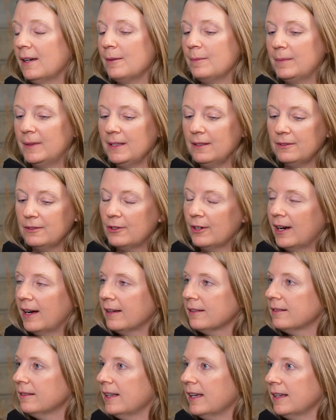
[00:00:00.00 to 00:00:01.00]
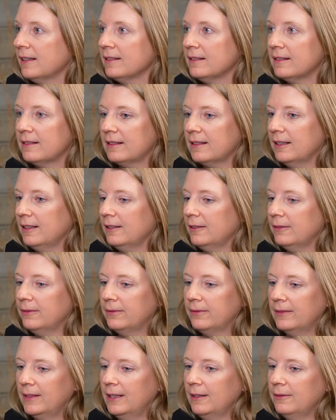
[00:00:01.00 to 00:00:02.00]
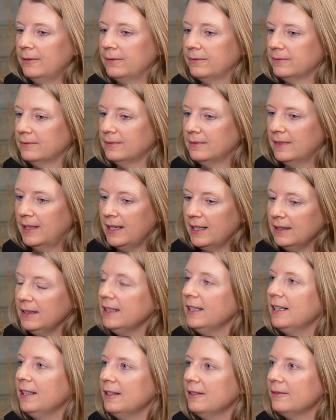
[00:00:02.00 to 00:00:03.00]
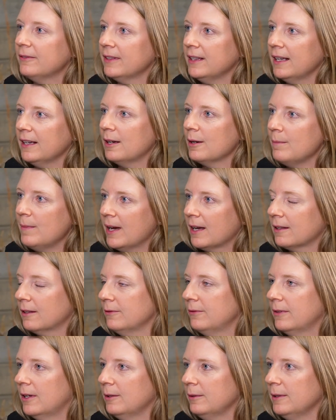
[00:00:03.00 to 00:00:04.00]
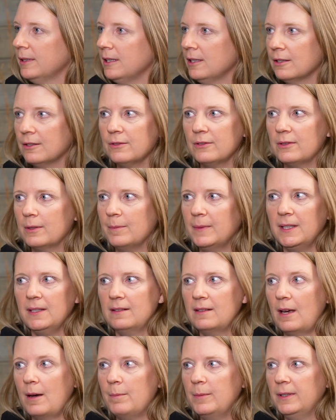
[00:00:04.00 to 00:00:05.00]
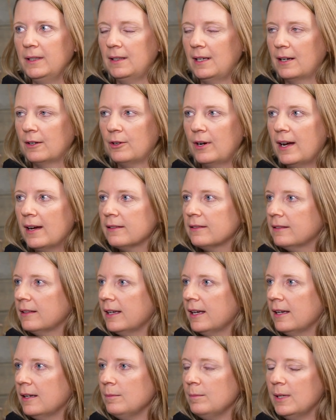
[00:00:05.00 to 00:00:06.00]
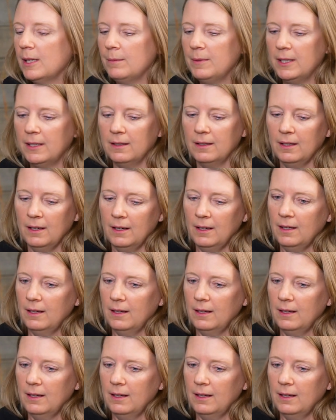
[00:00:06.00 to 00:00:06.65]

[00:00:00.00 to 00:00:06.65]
yep. These grasslands, if, if they leave and they come back the following year and something's happened in that grassland, maybe